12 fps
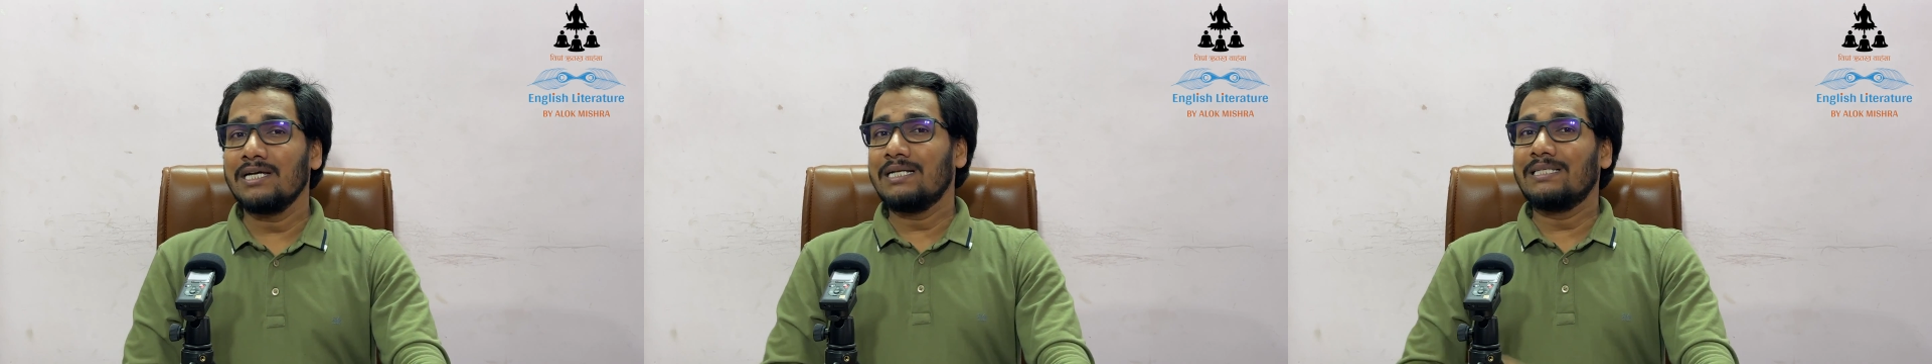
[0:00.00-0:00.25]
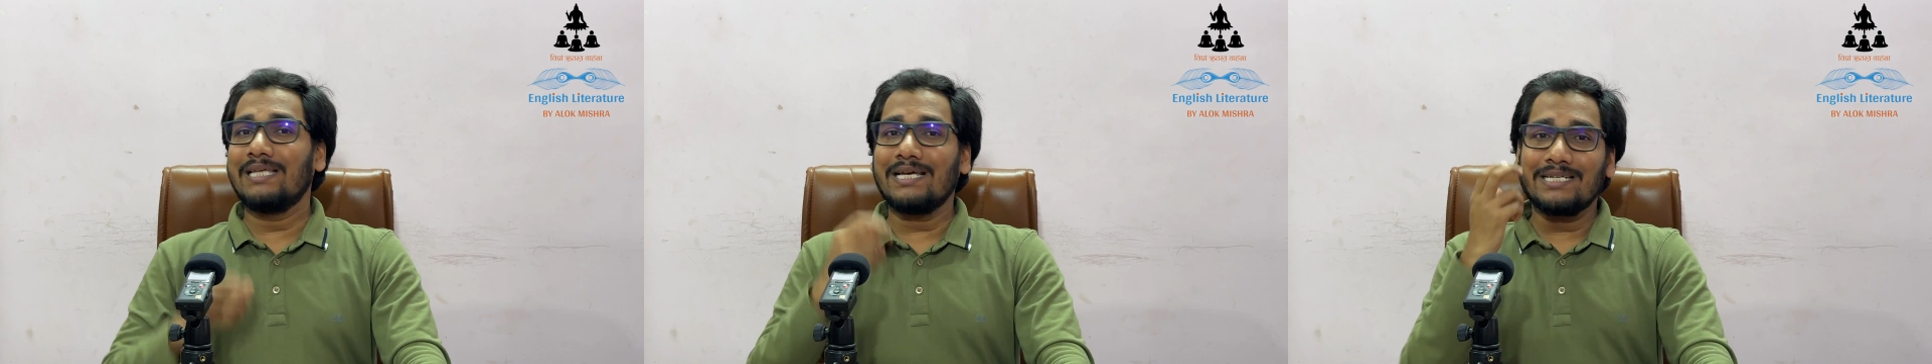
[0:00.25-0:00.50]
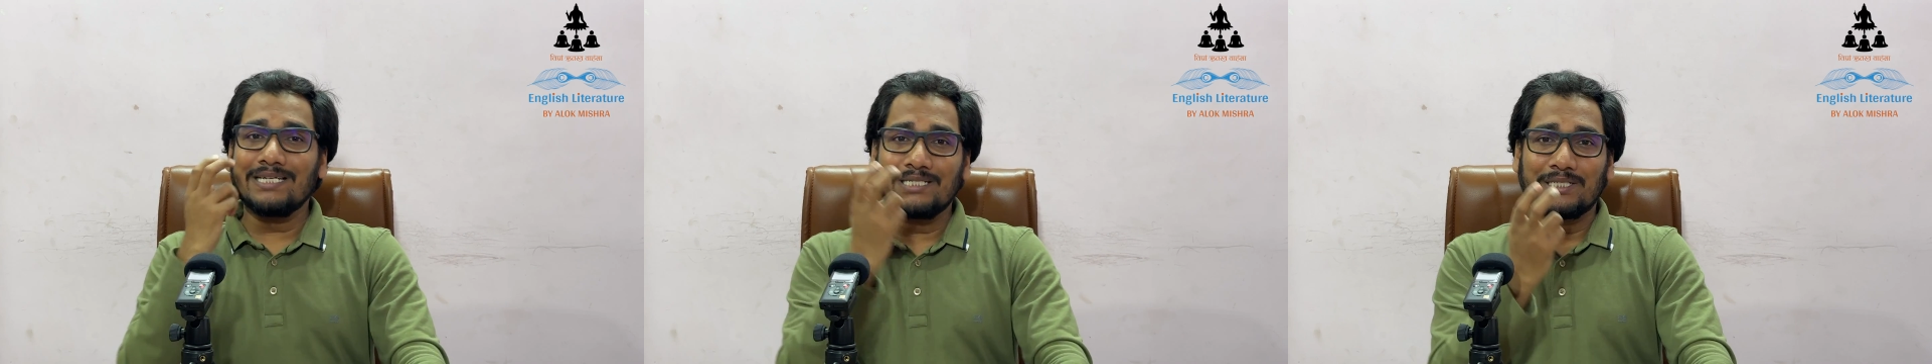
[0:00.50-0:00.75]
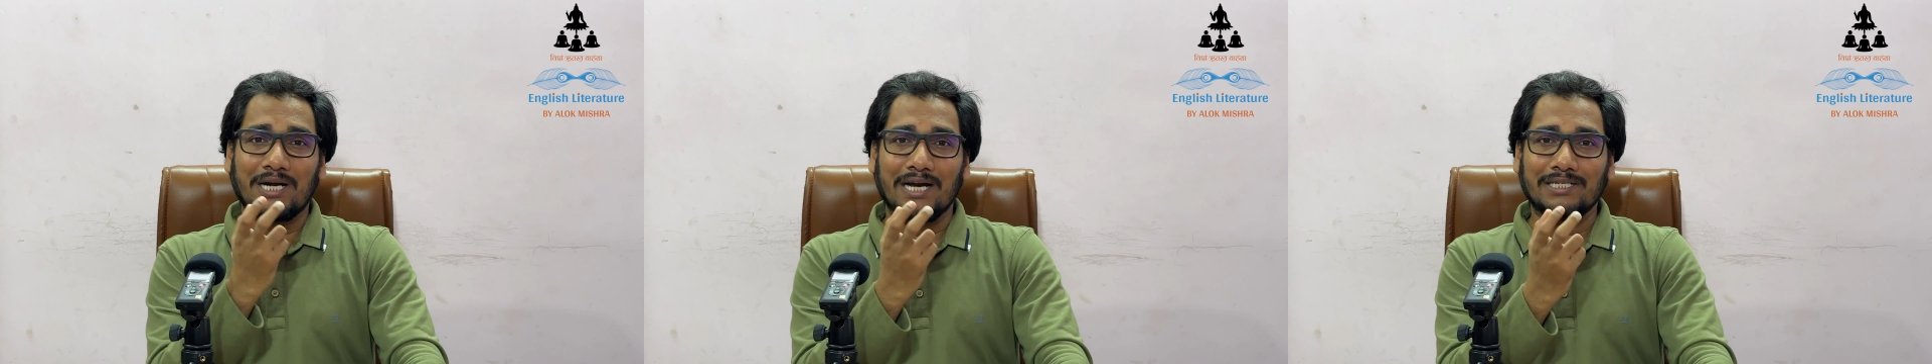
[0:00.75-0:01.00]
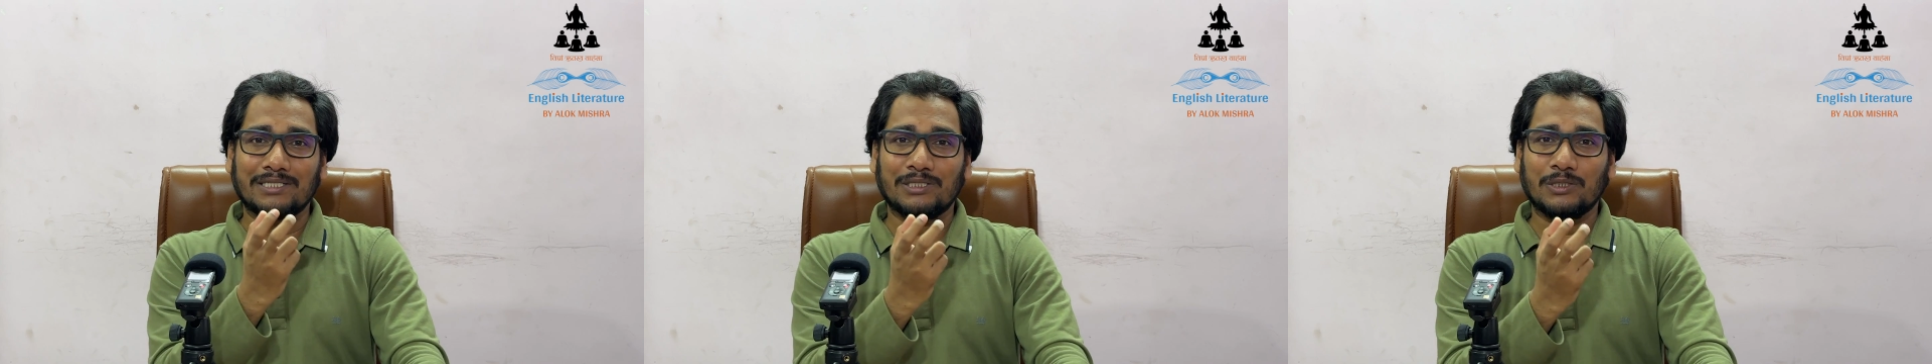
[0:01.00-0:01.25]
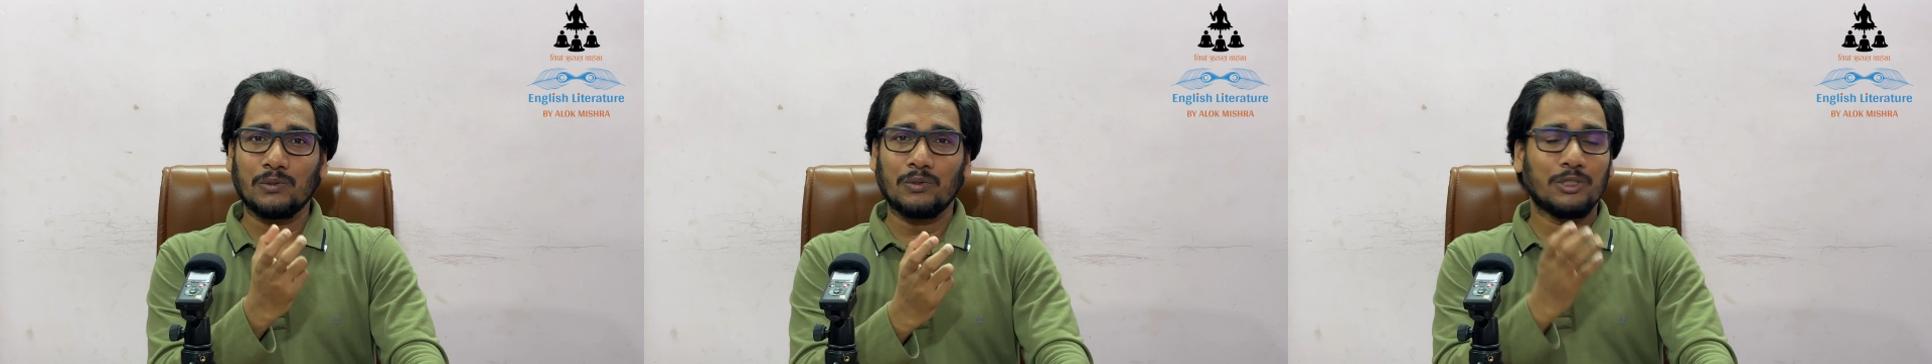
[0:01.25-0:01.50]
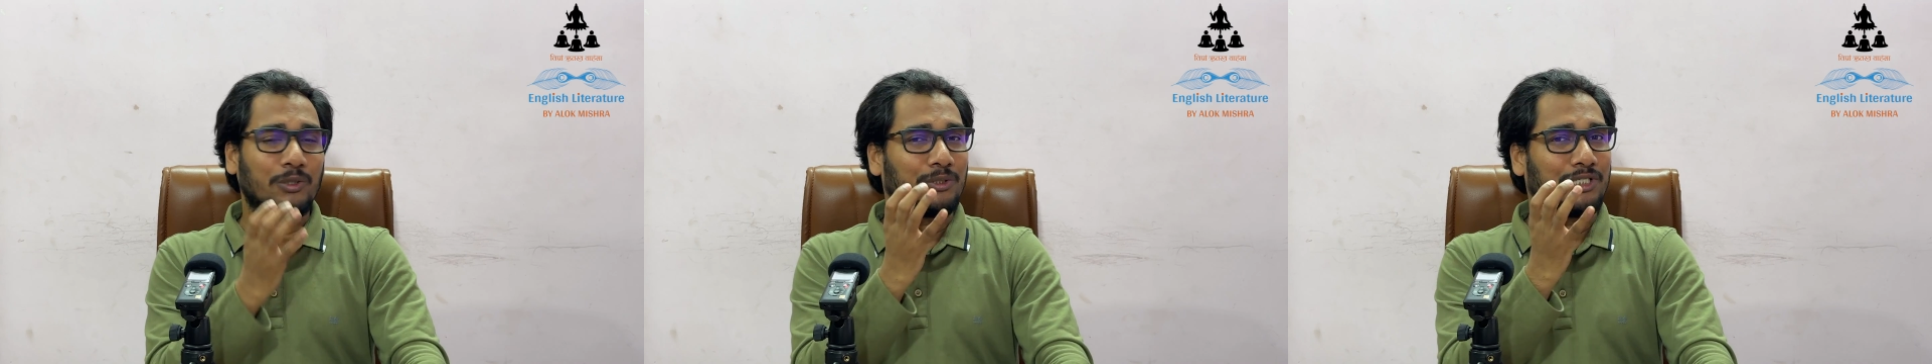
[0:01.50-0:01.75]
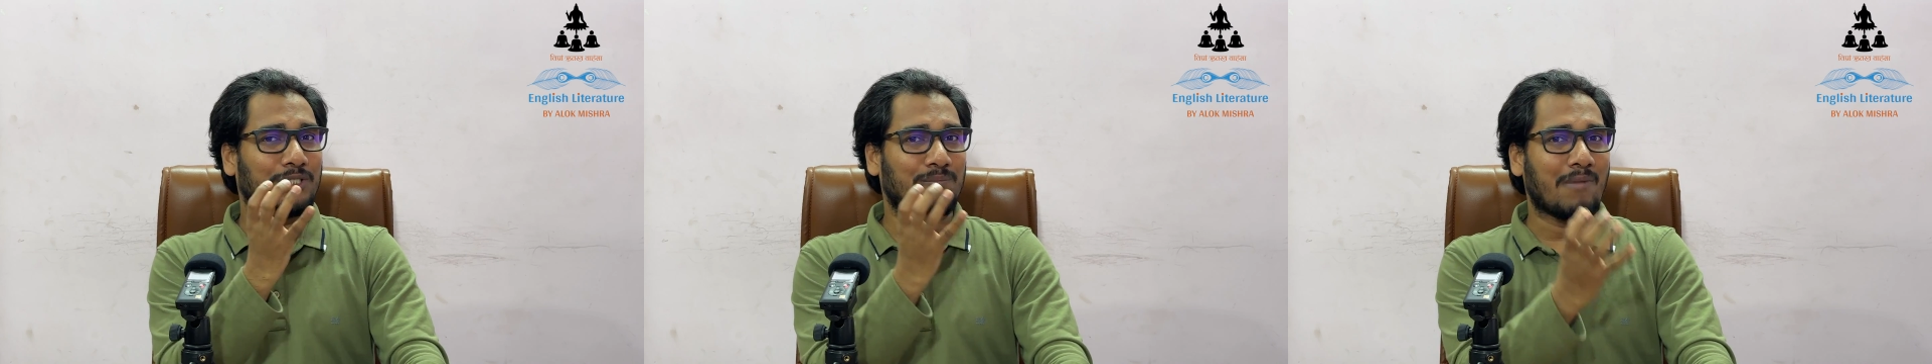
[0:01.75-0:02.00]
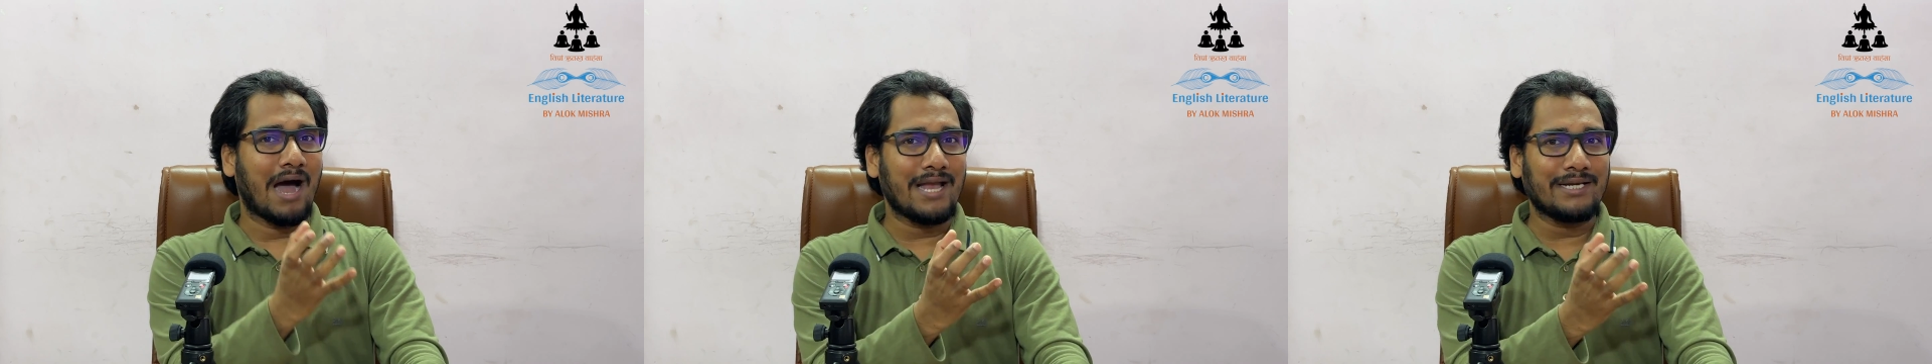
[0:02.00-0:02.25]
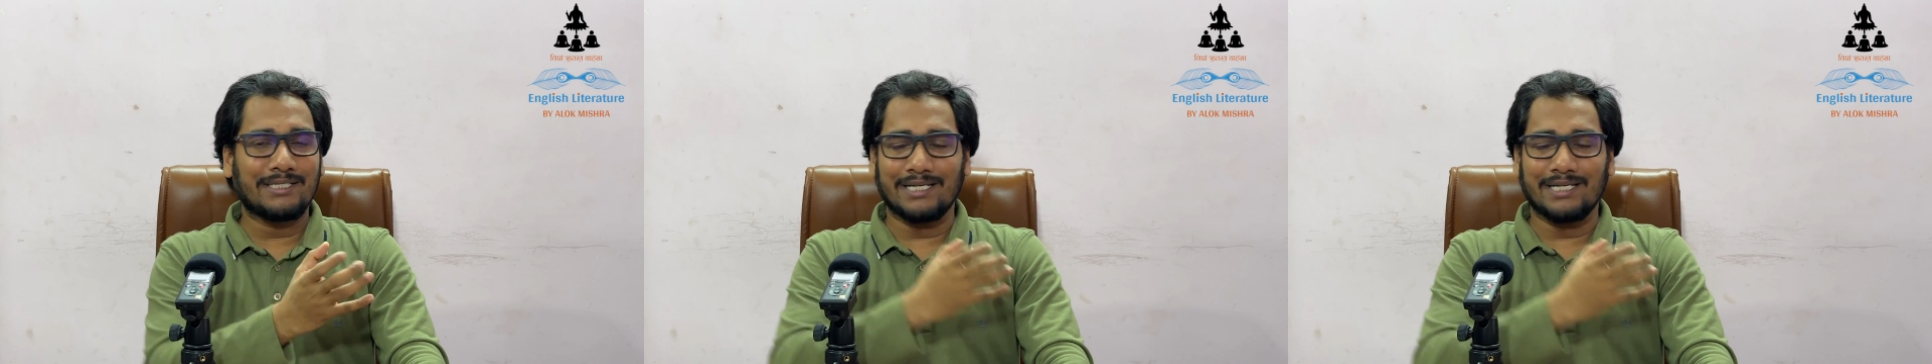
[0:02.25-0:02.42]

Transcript: then he tries to use his might